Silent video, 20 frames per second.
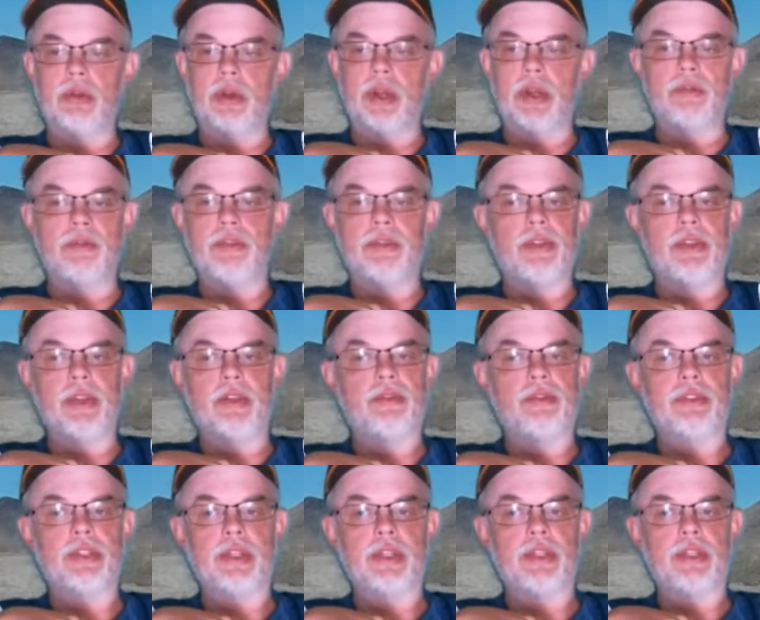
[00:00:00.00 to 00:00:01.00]
I've never
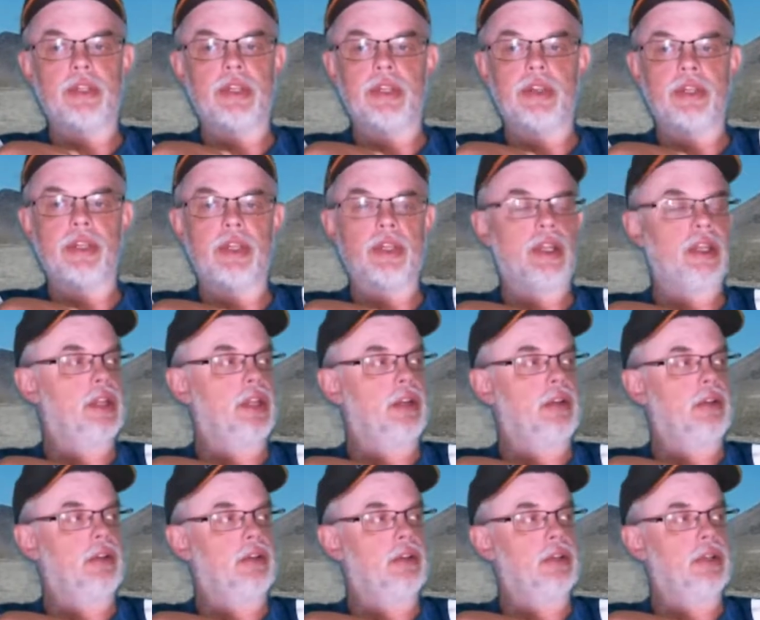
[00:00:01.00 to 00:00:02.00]
seen anything like
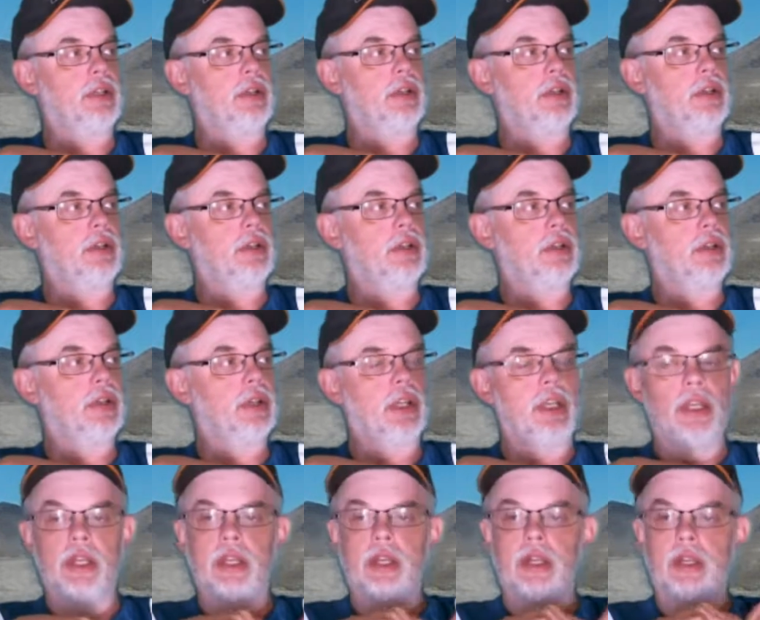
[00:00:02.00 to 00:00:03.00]
that here.
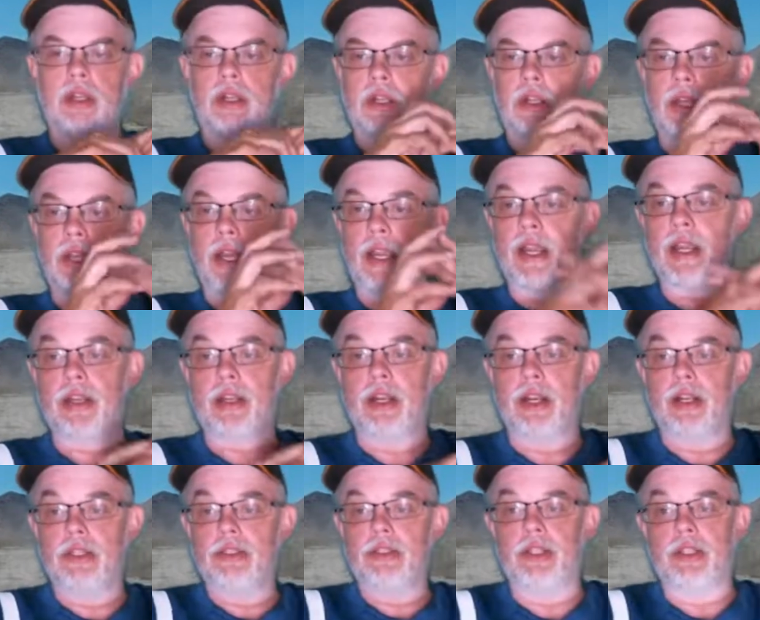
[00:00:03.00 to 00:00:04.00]
I got a
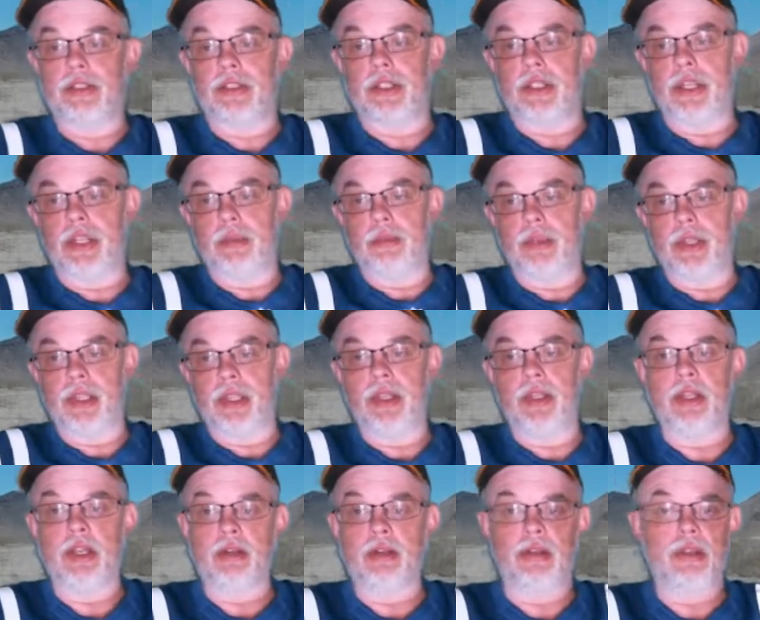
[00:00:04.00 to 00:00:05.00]
cousin that's an
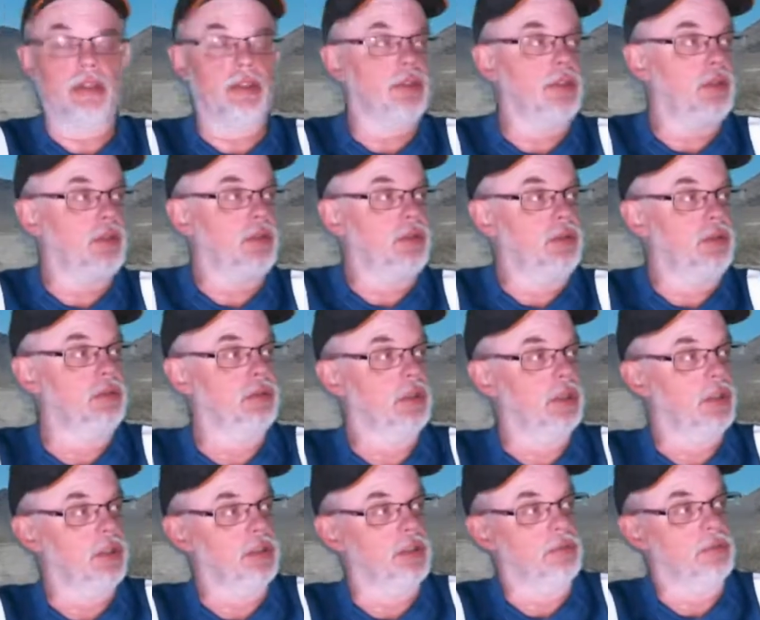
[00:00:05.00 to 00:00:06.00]
EMT down here too,
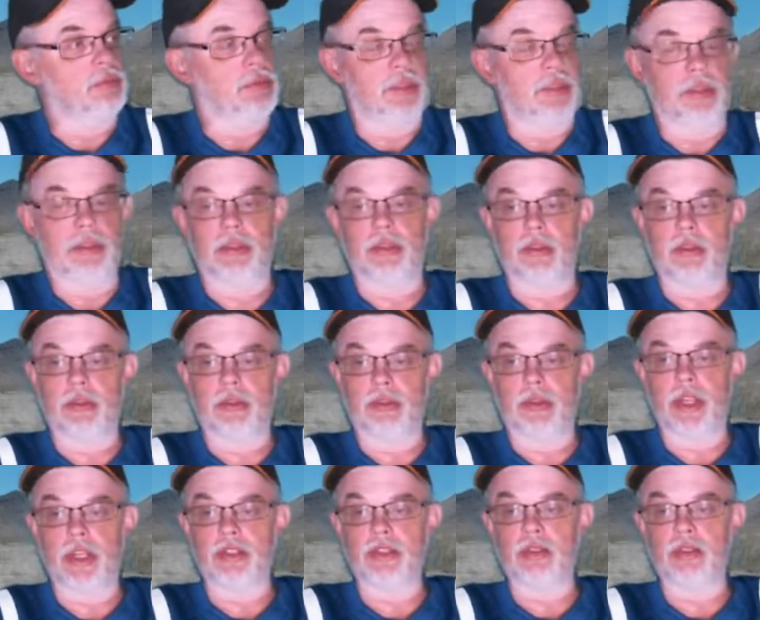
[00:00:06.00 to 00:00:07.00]
but
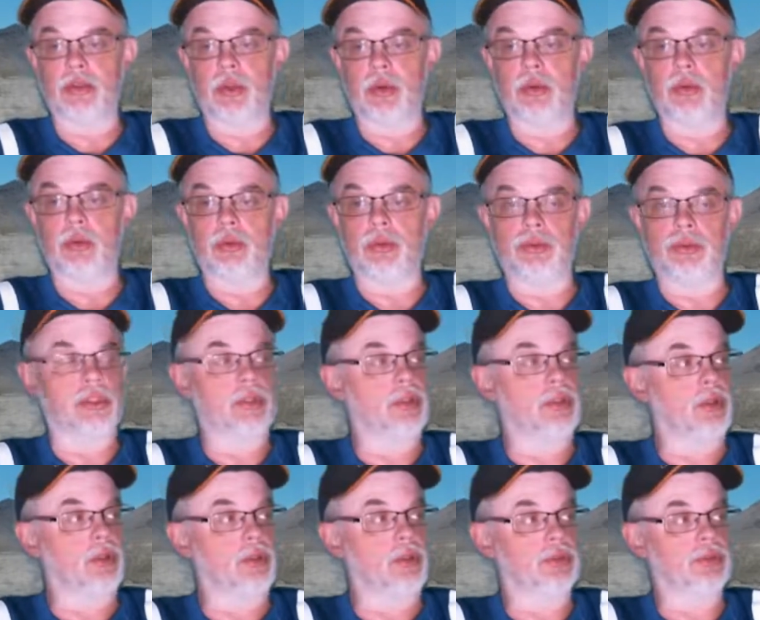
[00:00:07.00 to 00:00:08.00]
that's the locals, and the
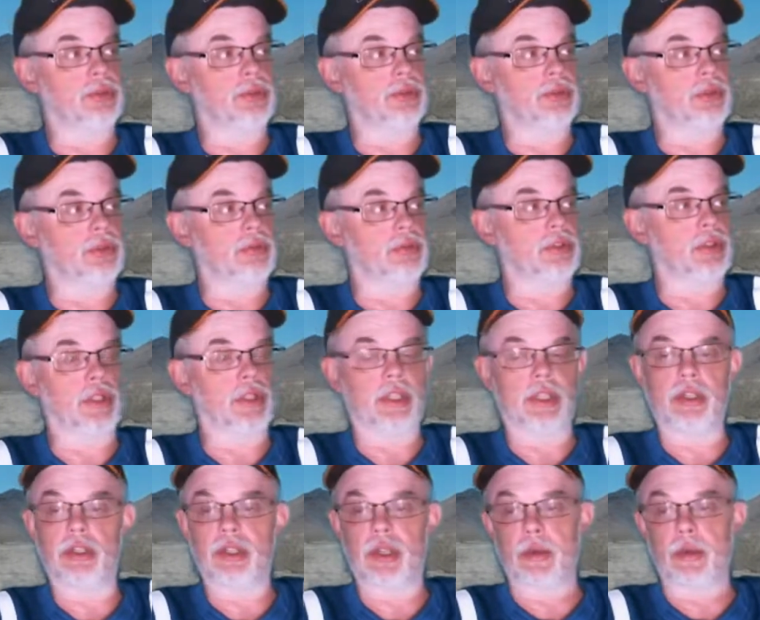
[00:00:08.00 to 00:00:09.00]
locals are really
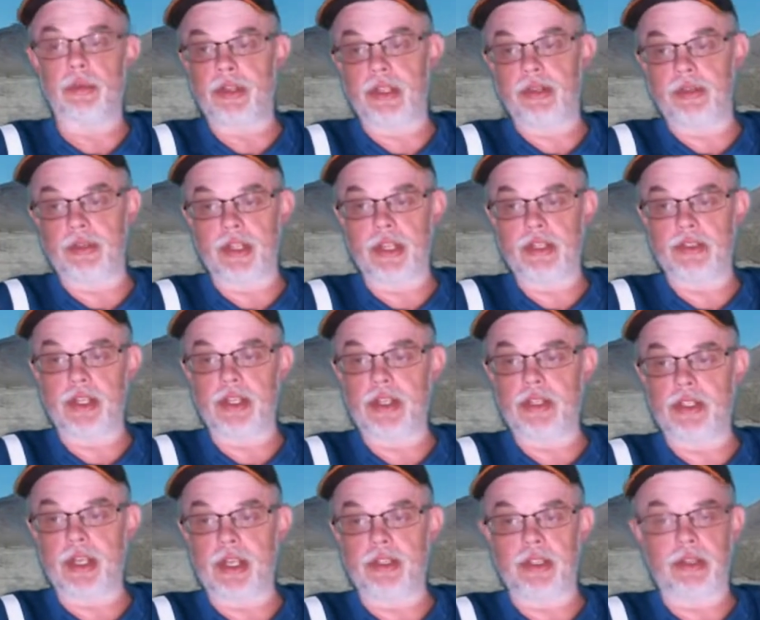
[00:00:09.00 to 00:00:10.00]
good. I'm not saying
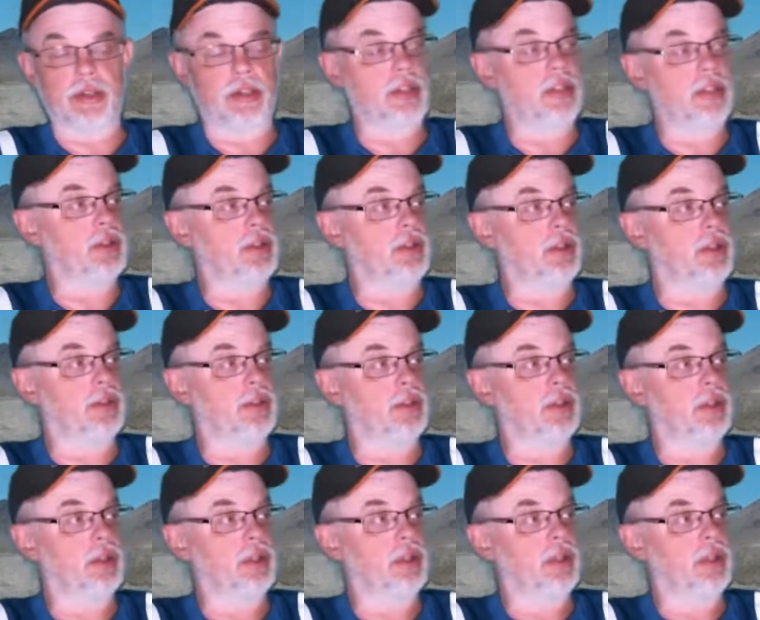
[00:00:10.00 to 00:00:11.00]
these guys ain't good or nothing,